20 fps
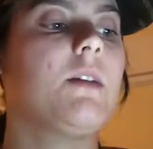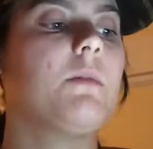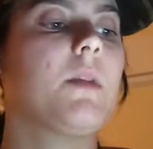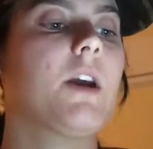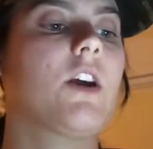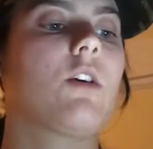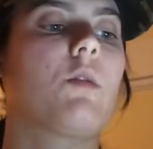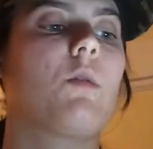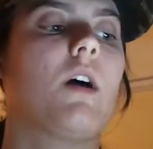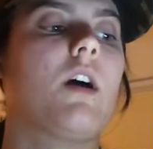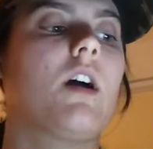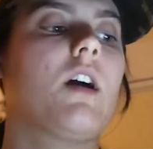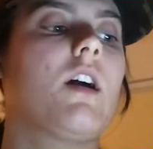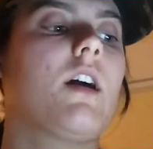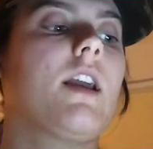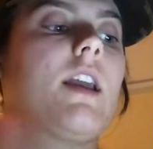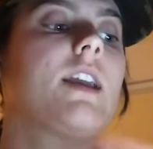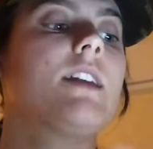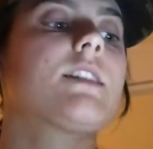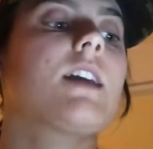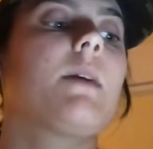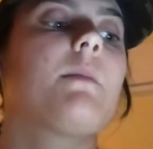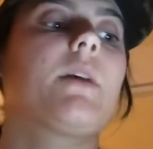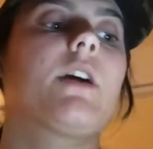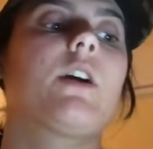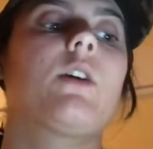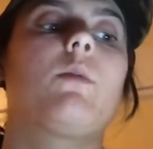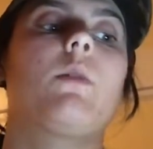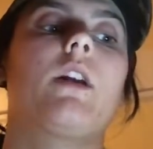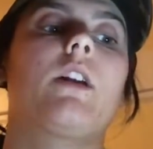
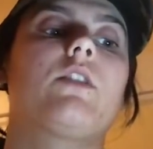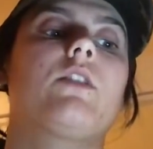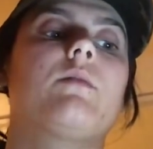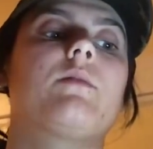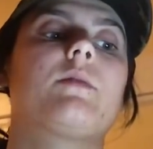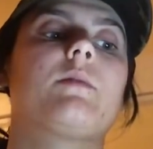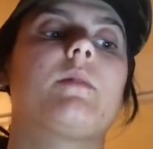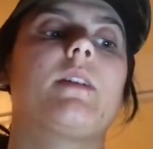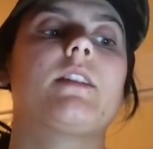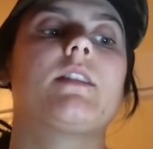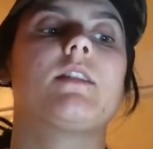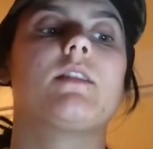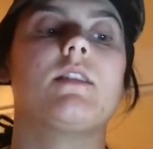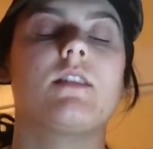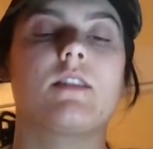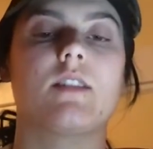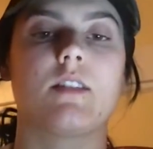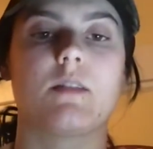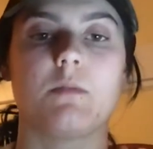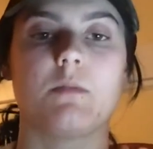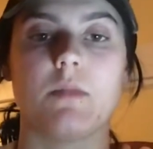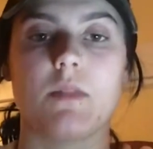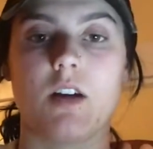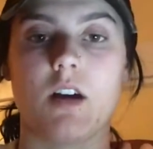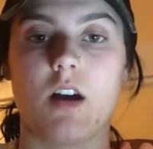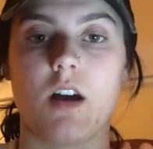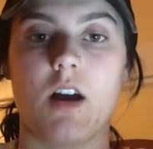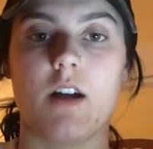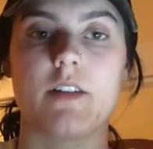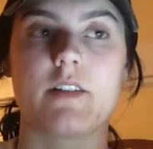anti-marijuana groups might see this as
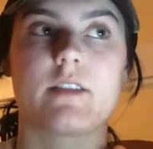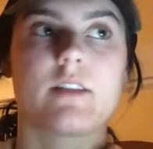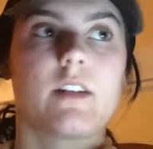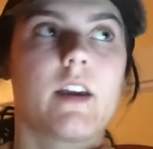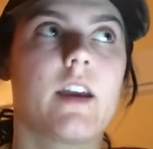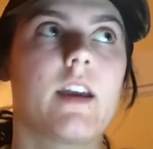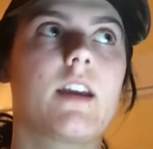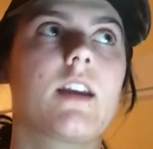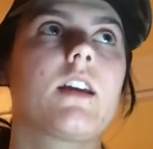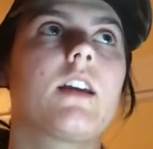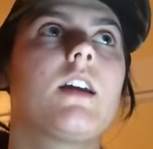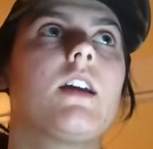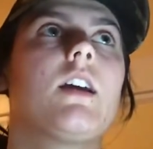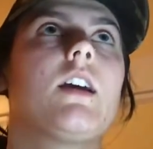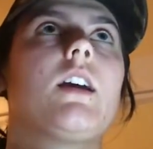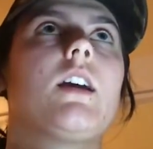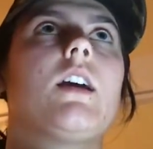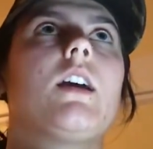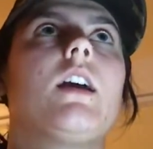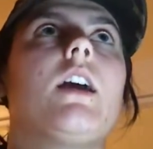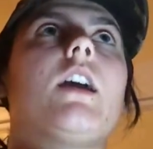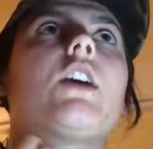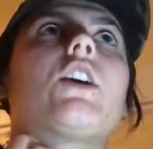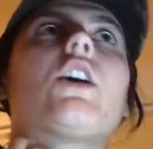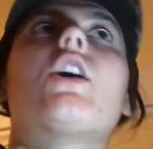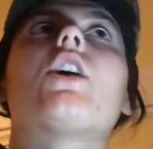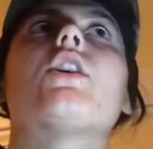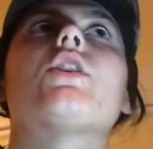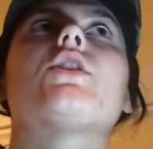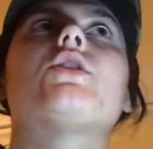us like
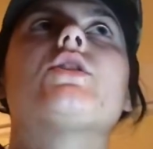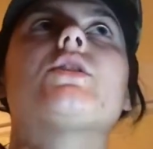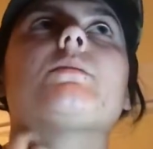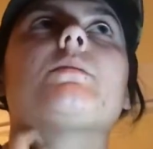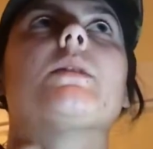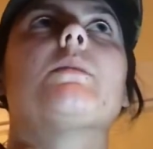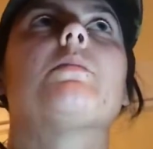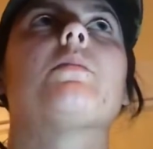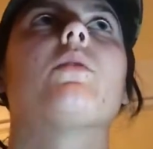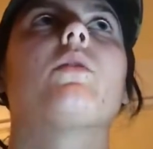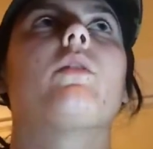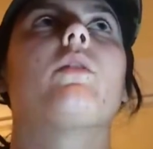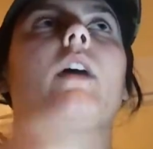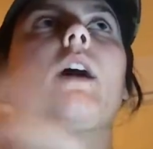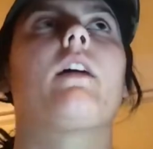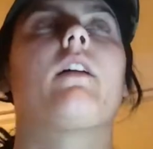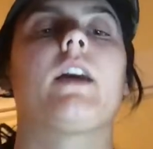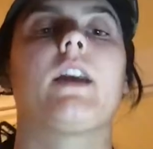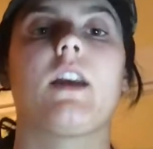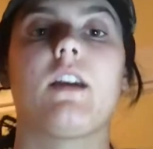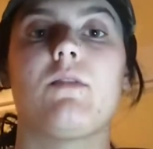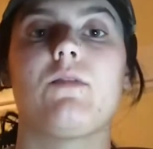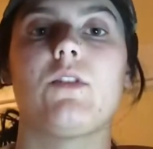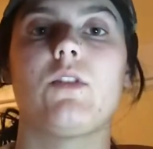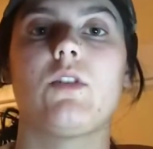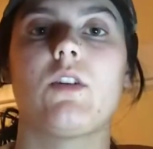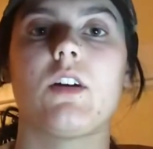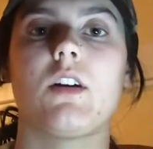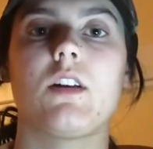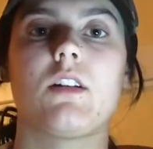encouraging people that like if you
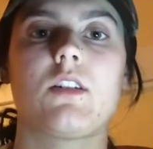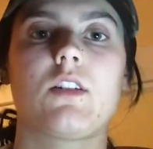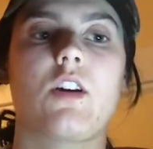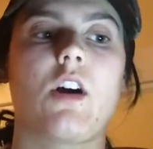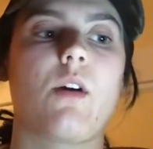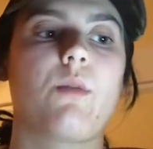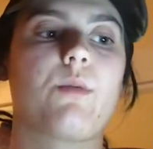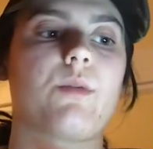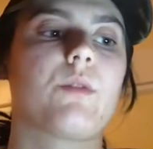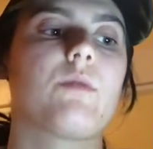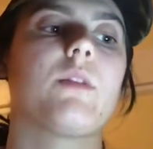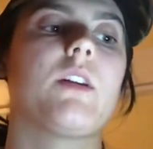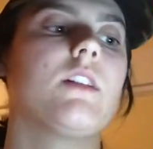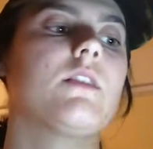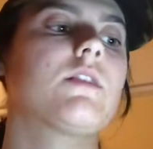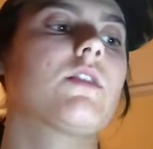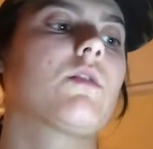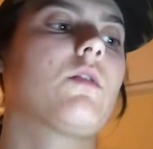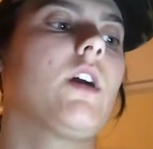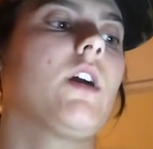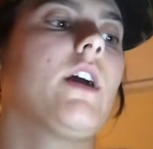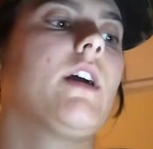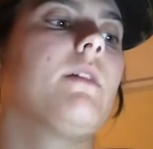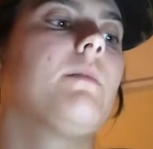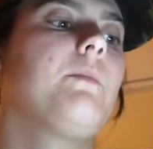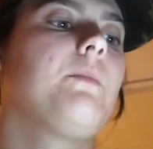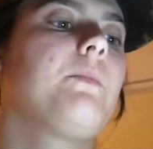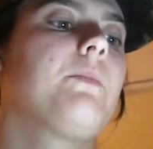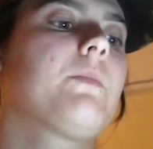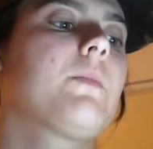get caught with weed, it's okay.
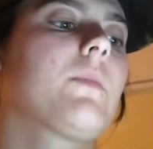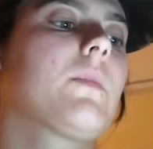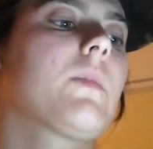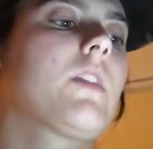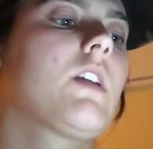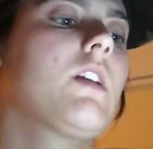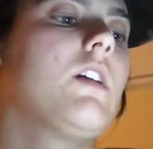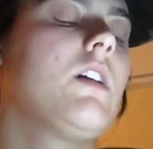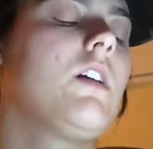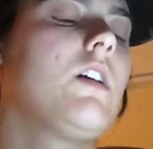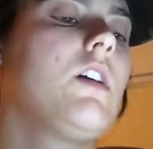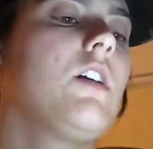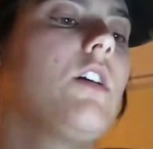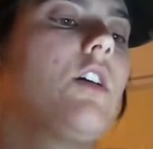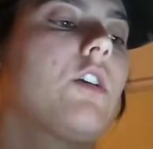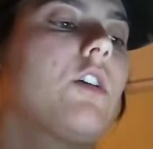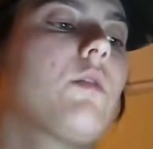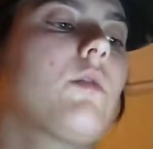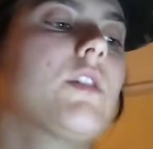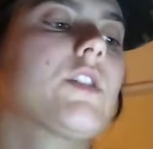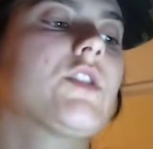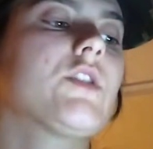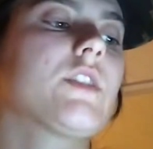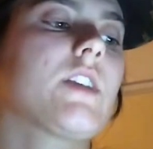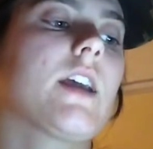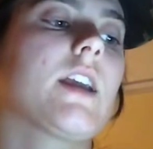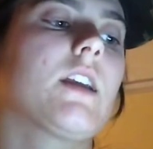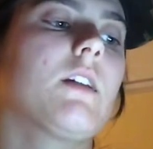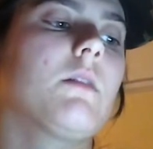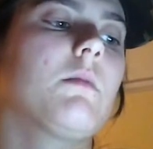Questions
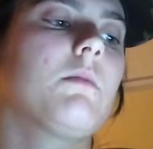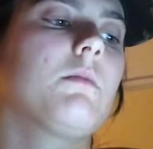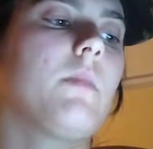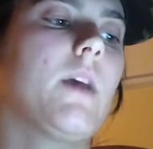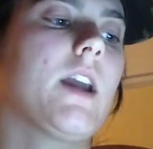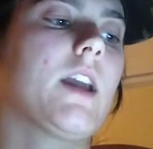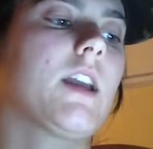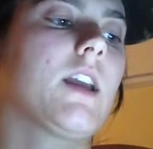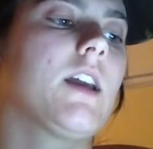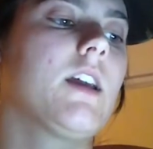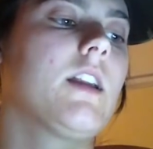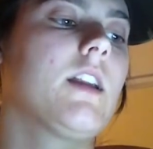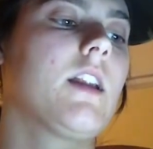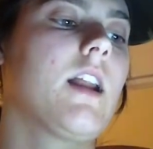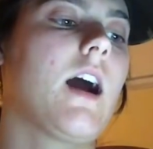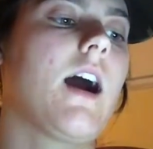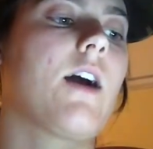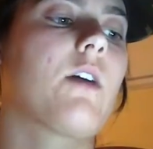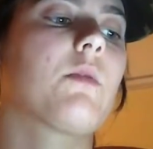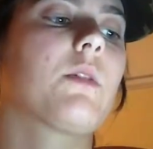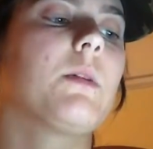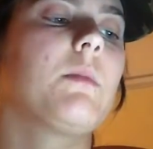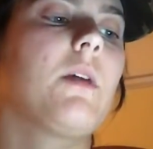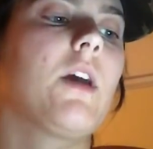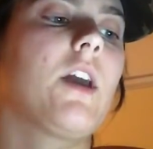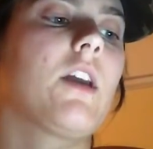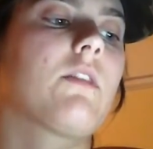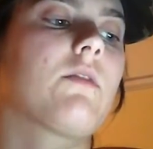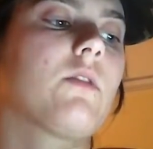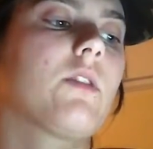I might get: how are we
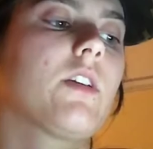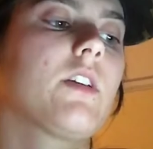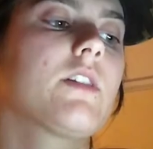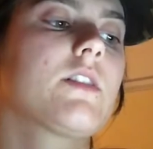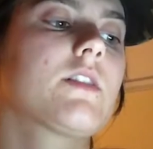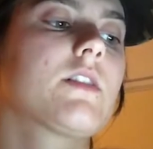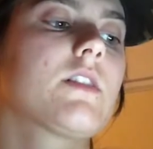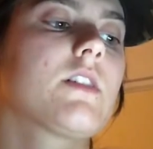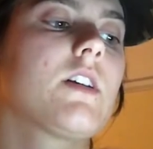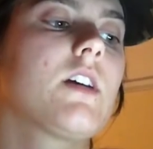paying for this?